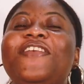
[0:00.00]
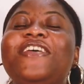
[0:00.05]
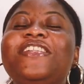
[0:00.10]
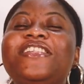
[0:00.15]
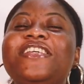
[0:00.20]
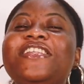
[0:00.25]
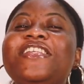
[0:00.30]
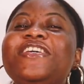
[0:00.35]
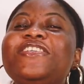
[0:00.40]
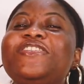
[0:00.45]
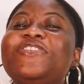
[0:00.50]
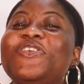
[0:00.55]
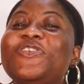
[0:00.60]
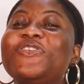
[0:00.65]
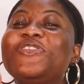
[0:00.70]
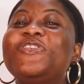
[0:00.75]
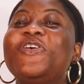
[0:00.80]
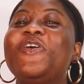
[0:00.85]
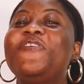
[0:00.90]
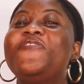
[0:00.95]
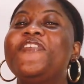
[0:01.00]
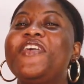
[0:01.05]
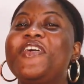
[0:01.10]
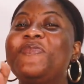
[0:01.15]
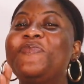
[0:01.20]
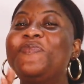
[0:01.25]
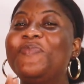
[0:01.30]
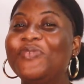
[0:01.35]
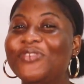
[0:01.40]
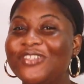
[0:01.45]
Fantana shows off
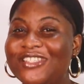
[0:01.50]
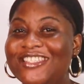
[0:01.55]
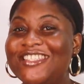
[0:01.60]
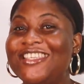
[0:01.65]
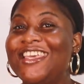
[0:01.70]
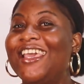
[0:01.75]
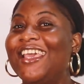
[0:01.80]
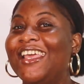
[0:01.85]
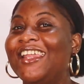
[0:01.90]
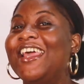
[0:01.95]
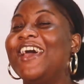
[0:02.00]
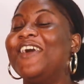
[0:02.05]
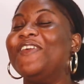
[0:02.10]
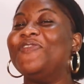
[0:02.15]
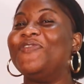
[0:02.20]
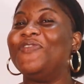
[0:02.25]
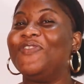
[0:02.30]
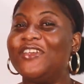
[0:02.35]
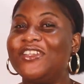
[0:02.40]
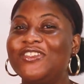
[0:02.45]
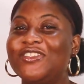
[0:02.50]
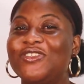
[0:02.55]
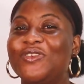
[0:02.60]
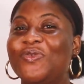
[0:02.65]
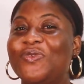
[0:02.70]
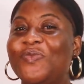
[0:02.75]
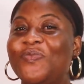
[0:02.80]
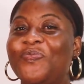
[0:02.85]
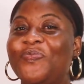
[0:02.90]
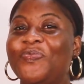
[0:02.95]
her booty in a
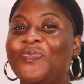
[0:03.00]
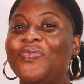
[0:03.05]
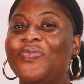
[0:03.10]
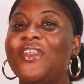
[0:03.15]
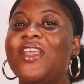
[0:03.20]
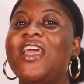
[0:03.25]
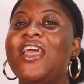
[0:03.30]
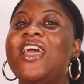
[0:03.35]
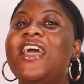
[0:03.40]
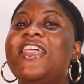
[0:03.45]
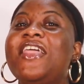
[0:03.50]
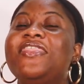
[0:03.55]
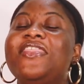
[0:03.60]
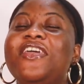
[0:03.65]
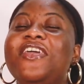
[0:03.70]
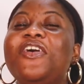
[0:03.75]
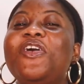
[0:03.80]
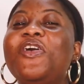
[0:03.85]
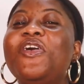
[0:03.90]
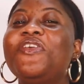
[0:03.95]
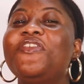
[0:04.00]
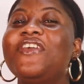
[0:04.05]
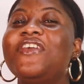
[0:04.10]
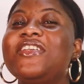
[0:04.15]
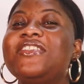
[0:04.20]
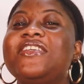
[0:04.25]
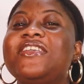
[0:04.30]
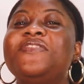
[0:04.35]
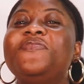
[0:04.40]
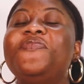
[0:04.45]
video. The young,
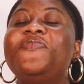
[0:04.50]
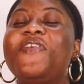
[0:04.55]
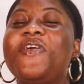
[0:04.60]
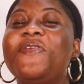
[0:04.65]
rich, and